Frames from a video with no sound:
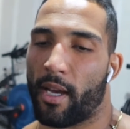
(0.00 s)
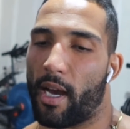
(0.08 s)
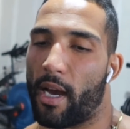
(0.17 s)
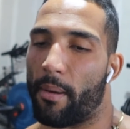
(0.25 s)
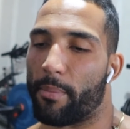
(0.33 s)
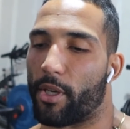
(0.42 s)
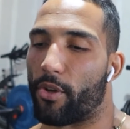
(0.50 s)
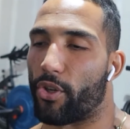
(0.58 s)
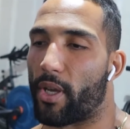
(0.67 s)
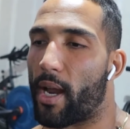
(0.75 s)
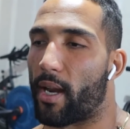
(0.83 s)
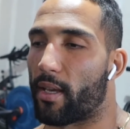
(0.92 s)
You know, you
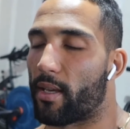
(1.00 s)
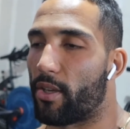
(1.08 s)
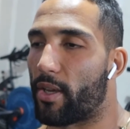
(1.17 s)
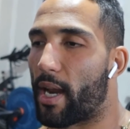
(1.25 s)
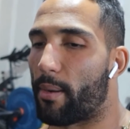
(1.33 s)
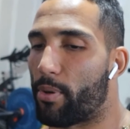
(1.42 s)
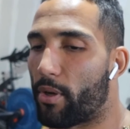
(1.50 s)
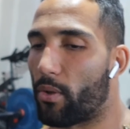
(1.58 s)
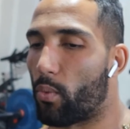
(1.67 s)
gotta put in the